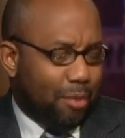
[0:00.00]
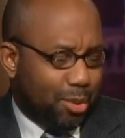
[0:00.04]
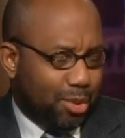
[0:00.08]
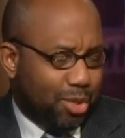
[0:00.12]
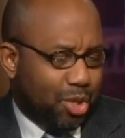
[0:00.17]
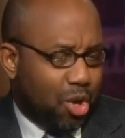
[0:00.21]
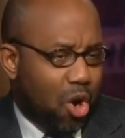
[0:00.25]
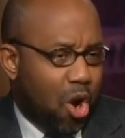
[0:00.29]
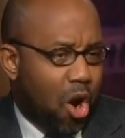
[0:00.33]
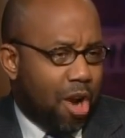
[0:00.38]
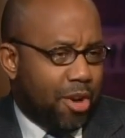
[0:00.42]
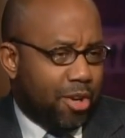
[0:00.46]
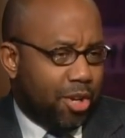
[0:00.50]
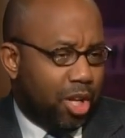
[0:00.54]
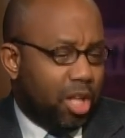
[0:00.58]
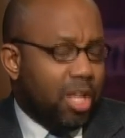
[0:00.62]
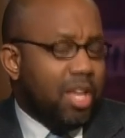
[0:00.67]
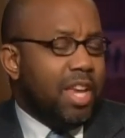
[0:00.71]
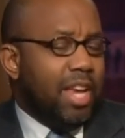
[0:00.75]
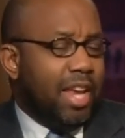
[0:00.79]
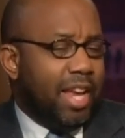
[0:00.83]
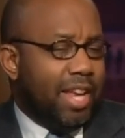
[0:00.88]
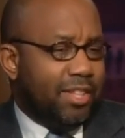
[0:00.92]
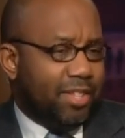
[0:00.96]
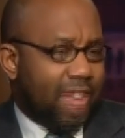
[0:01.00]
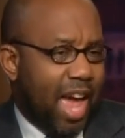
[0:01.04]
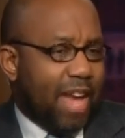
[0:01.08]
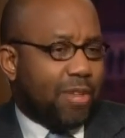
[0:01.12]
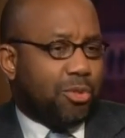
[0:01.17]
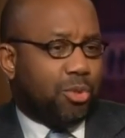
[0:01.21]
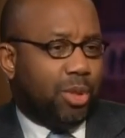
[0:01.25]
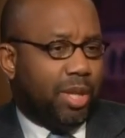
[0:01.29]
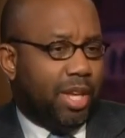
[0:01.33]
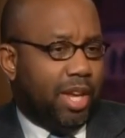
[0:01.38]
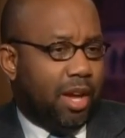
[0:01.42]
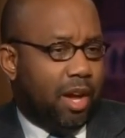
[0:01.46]
it was the cardinal, is
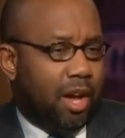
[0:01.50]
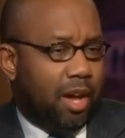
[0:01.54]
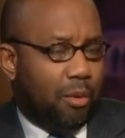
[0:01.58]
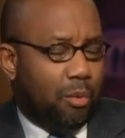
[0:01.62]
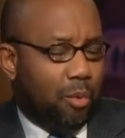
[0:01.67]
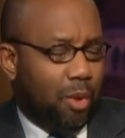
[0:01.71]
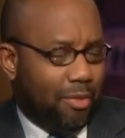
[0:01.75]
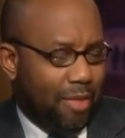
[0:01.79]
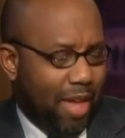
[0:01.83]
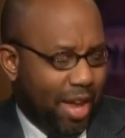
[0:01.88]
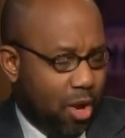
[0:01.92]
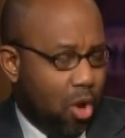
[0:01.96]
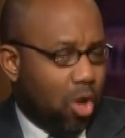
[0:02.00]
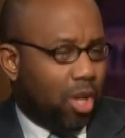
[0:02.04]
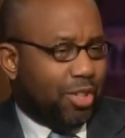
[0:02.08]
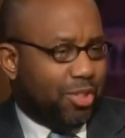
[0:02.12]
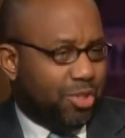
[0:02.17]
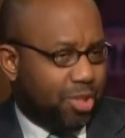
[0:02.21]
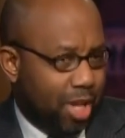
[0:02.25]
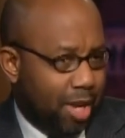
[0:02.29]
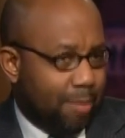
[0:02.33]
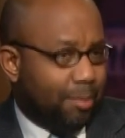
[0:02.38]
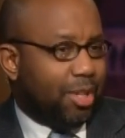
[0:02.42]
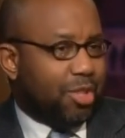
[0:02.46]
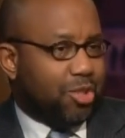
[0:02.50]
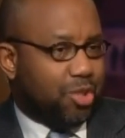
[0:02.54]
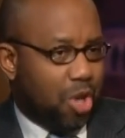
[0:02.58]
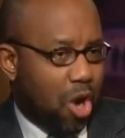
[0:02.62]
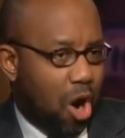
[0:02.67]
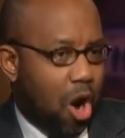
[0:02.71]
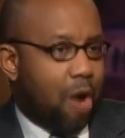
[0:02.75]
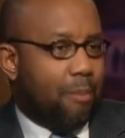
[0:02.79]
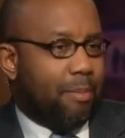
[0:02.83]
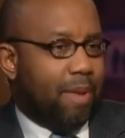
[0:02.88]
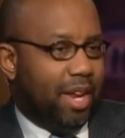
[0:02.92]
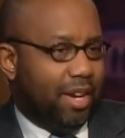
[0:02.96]
actually what they call a seamless
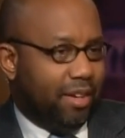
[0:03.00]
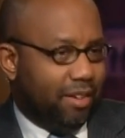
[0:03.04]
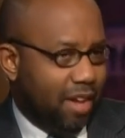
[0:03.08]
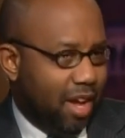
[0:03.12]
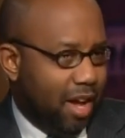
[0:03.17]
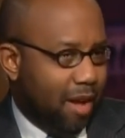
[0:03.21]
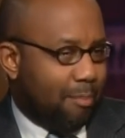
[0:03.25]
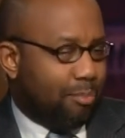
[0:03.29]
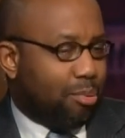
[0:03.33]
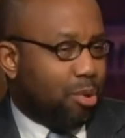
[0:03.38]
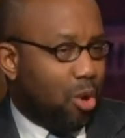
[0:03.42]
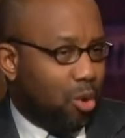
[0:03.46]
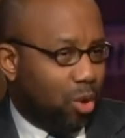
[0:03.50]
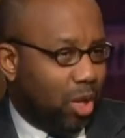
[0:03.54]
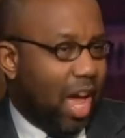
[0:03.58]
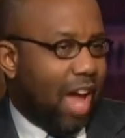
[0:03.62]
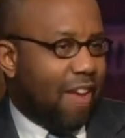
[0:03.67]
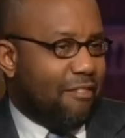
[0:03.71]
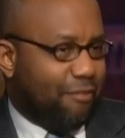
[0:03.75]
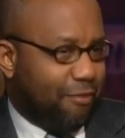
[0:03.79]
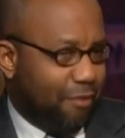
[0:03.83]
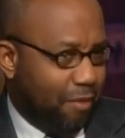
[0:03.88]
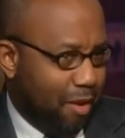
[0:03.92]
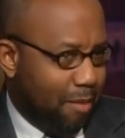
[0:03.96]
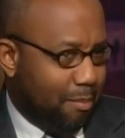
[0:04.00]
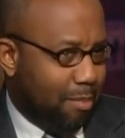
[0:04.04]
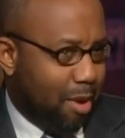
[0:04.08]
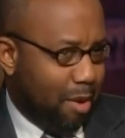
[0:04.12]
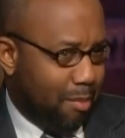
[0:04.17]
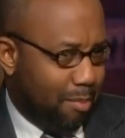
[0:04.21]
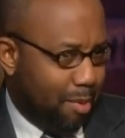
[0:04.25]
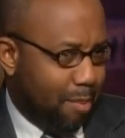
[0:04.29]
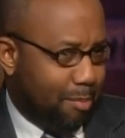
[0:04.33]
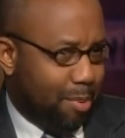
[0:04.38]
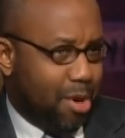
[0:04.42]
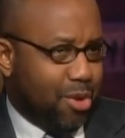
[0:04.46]
garment pro-life
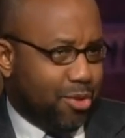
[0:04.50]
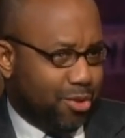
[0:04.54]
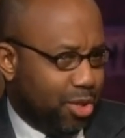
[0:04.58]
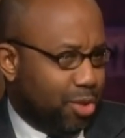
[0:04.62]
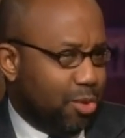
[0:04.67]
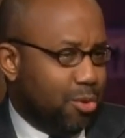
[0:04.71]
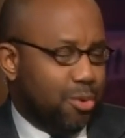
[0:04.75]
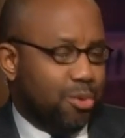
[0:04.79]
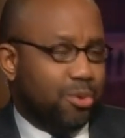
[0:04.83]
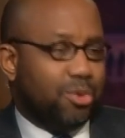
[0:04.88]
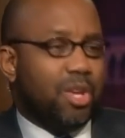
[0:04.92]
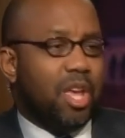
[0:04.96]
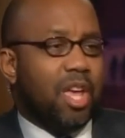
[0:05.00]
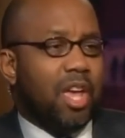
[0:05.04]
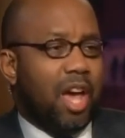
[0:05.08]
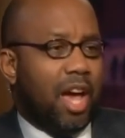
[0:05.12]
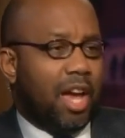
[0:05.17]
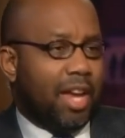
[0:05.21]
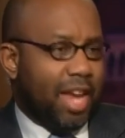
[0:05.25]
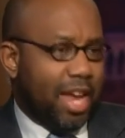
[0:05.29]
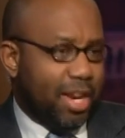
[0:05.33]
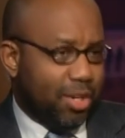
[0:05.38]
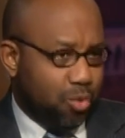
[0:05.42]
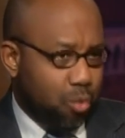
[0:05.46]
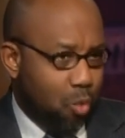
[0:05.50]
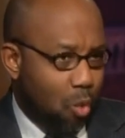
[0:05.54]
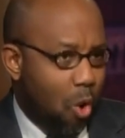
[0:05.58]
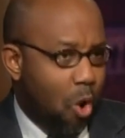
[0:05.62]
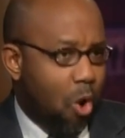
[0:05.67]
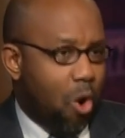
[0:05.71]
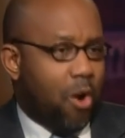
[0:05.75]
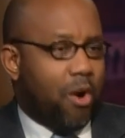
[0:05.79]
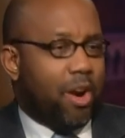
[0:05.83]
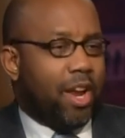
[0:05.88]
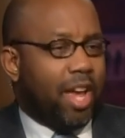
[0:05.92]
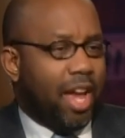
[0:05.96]
person who's against
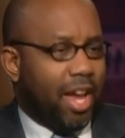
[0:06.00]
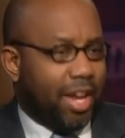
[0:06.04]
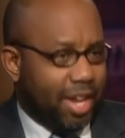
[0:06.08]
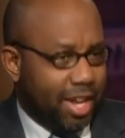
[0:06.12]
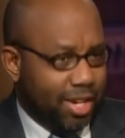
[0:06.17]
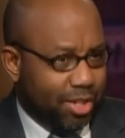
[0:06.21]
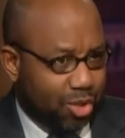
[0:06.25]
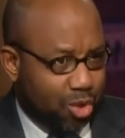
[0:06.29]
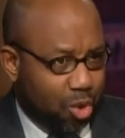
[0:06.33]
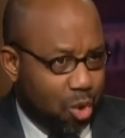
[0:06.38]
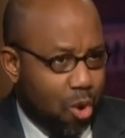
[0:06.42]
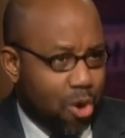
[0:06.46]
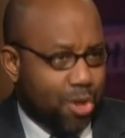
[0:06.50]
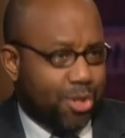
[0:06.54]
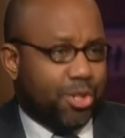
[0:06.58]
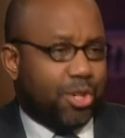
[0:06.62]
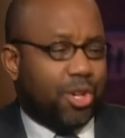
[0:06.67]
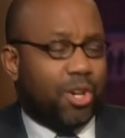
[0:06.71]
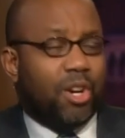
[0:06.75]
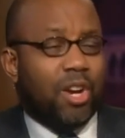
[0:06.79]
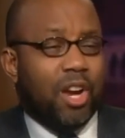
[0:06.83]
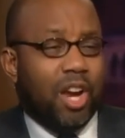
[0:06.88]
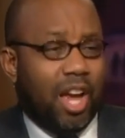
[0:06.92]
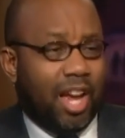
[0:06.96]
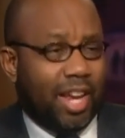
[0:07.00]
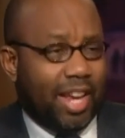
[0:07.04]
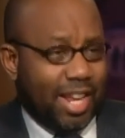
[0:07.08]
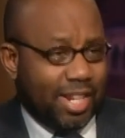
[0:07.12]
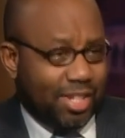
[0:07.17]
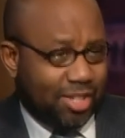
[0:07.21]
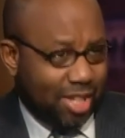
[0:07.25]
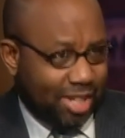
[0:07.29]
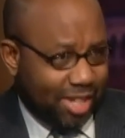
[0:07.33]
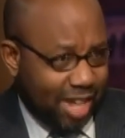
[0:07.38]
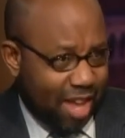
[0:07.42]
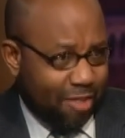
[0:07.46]
war, against torture,
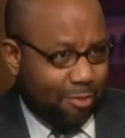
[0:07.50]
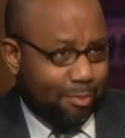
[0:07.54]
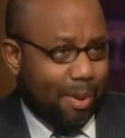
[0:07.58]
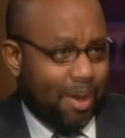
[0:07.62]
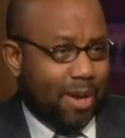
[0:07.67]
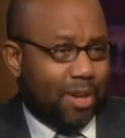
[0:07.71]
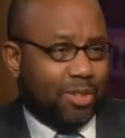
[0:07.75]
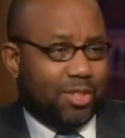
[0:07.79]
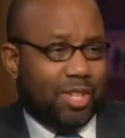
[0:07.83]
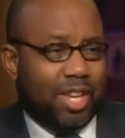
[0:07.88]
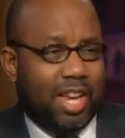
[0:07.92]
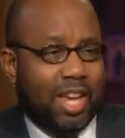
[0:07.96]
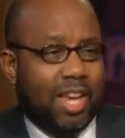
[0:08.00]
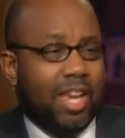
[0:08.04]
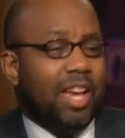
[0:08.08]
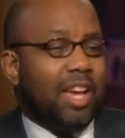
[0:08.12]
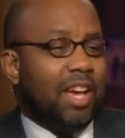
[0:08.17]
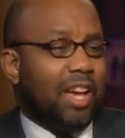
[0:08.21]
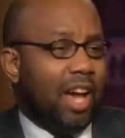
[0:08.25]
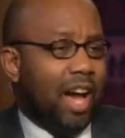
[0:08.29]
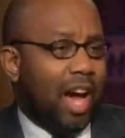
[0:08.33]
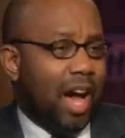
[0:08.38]
against the death penalty.